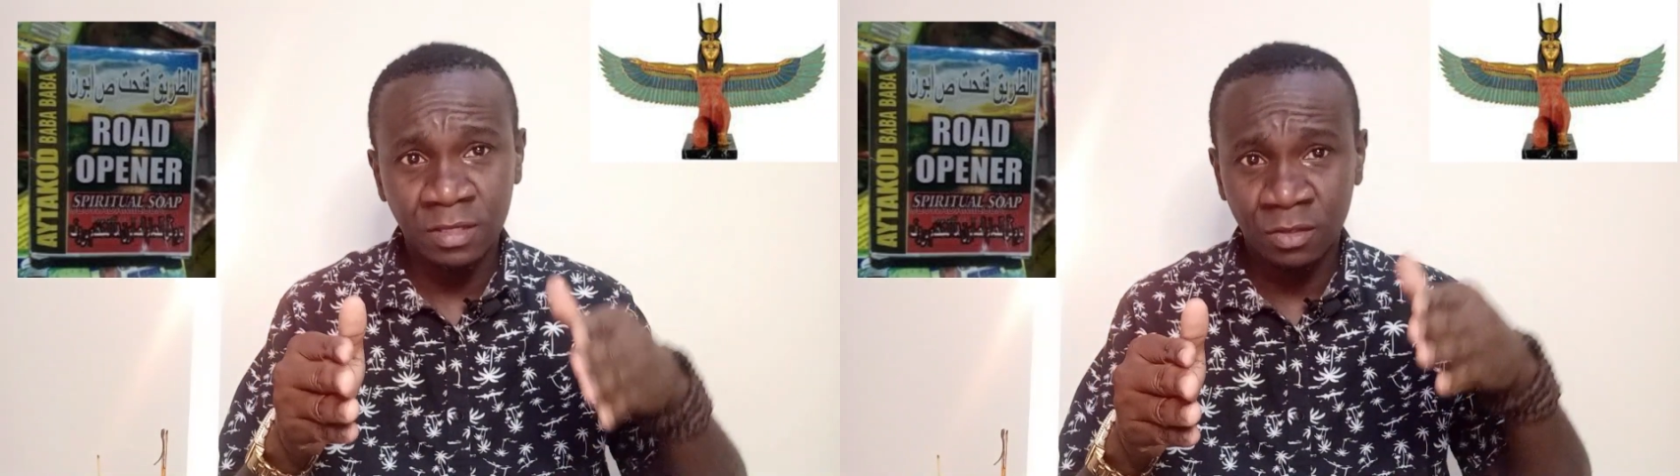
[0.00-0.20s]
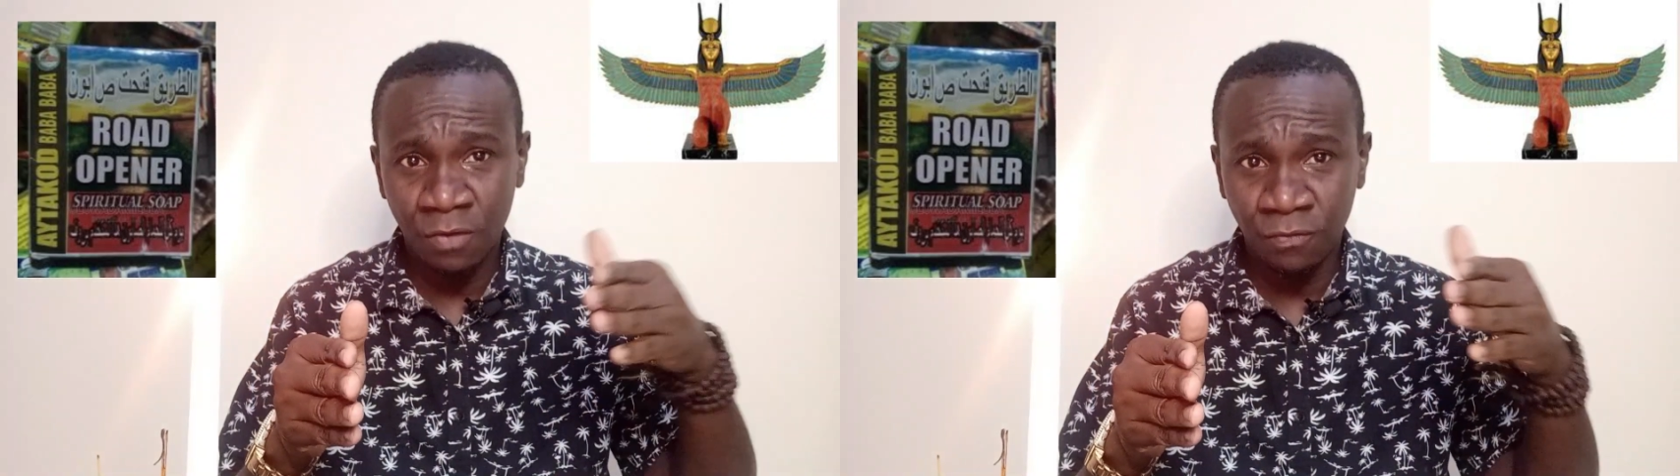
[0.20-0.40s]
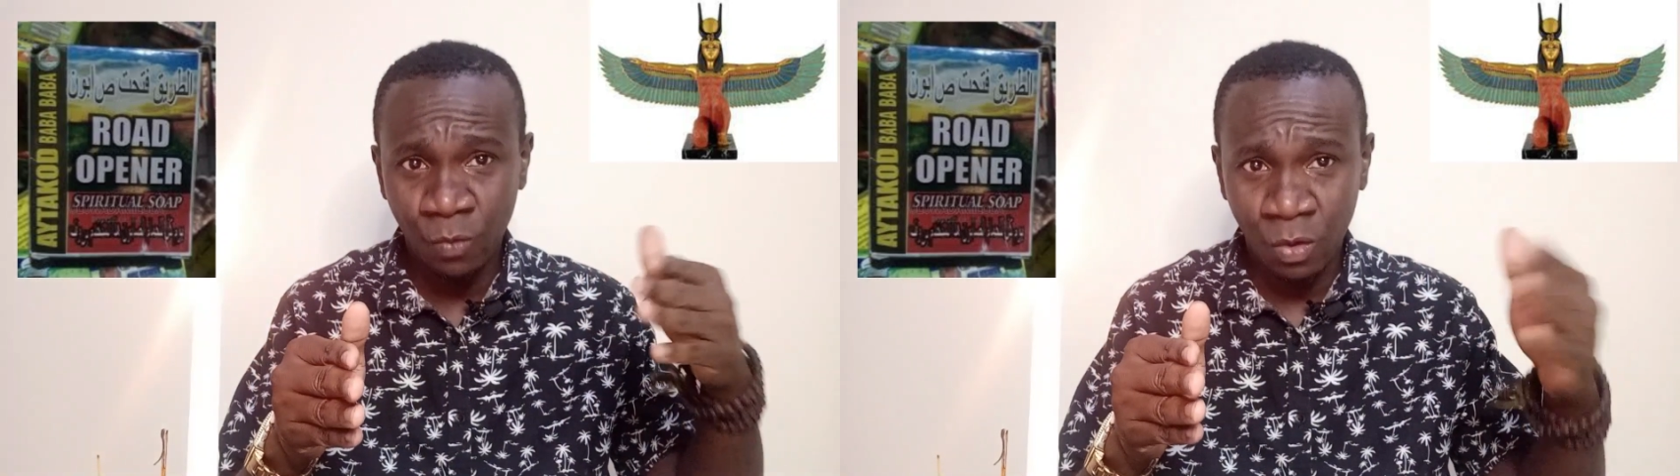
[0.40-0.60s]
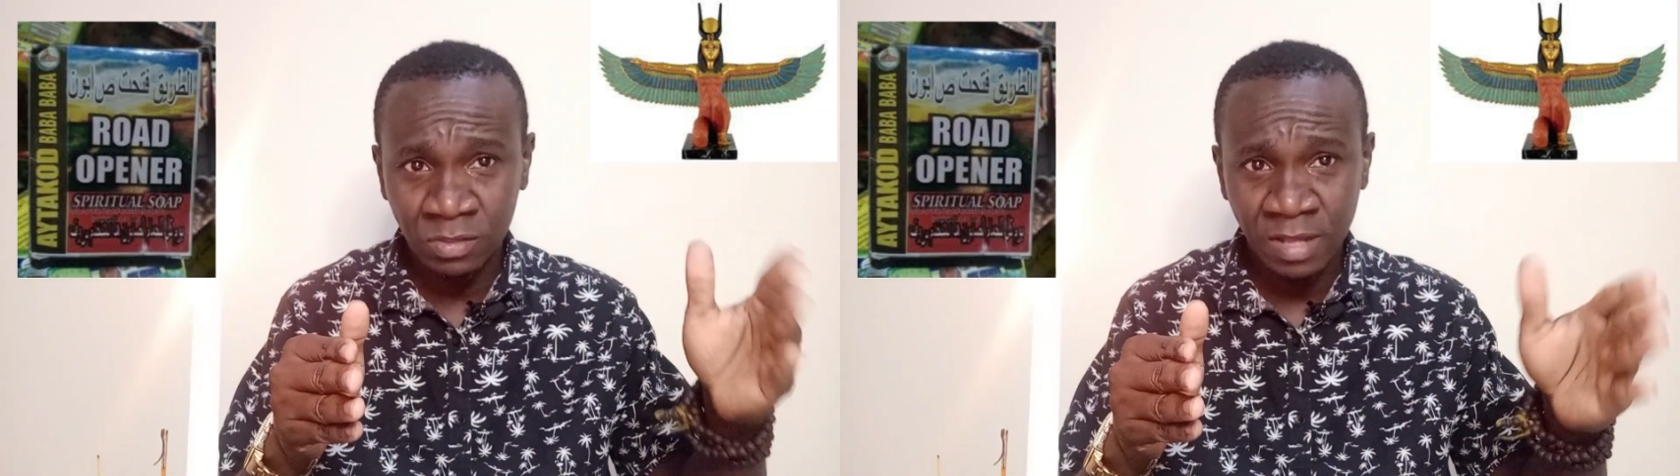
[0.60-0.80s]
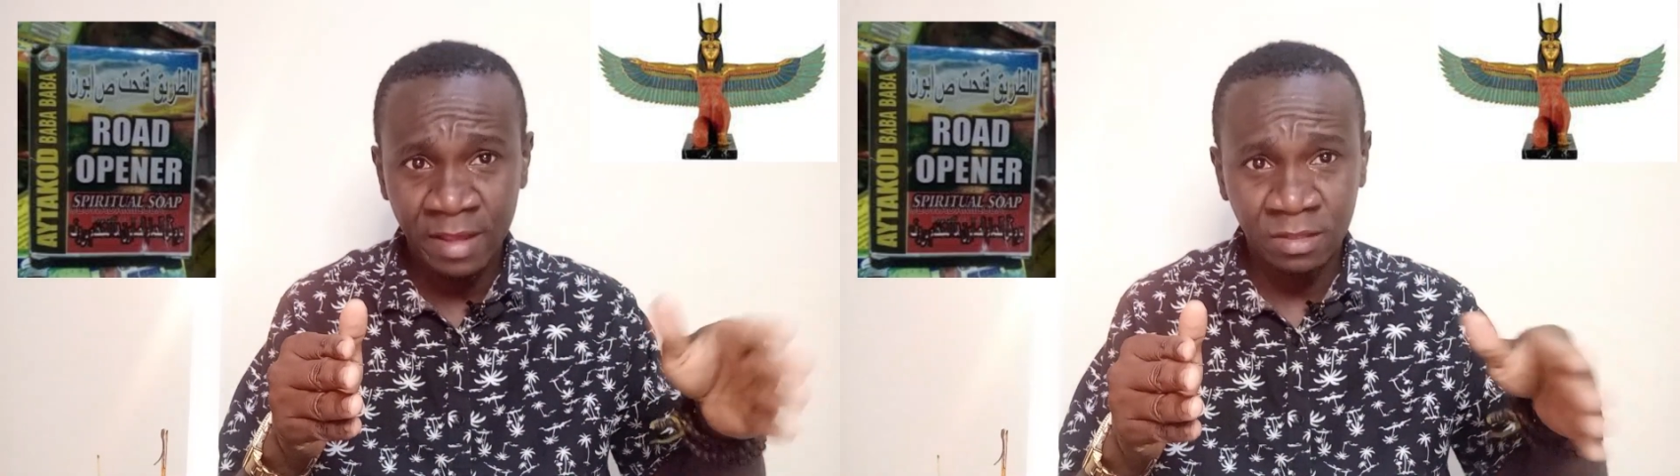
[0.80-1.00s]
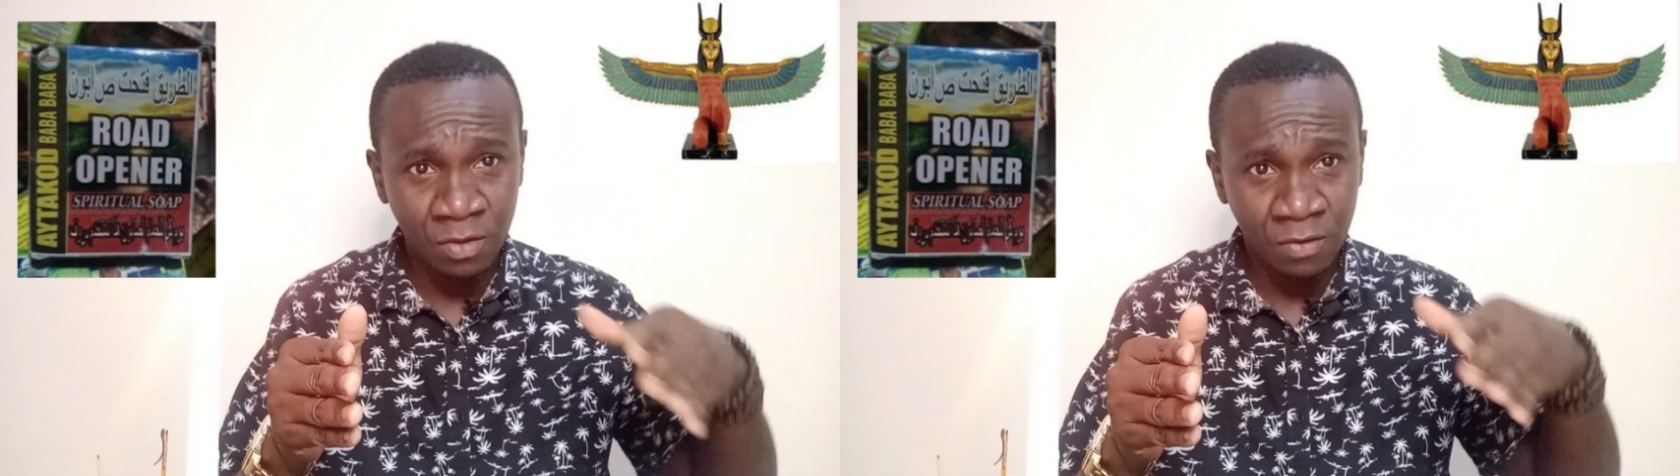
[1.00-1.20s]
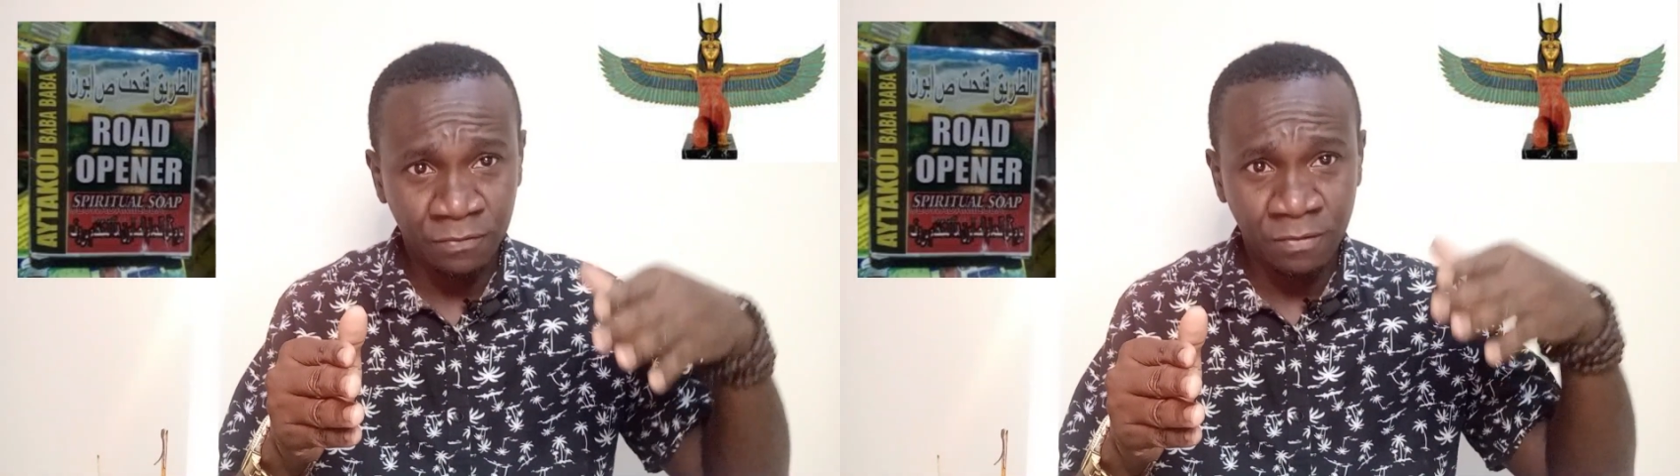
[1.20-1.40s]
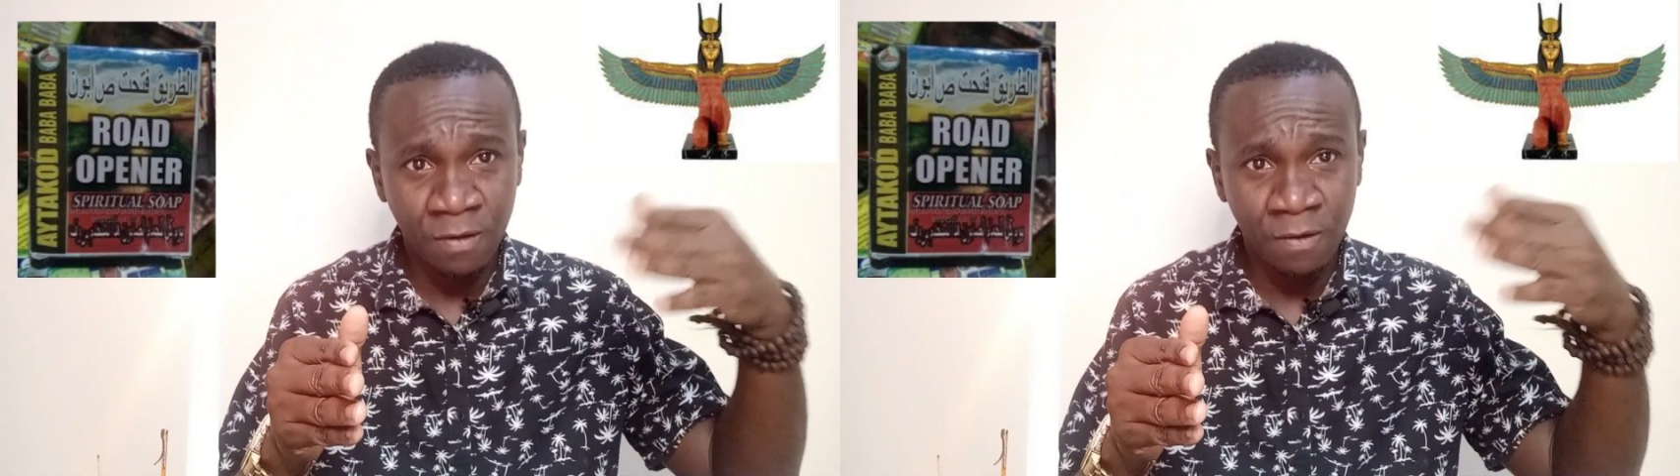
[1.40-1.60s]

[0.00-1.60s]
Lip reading: enough water, enough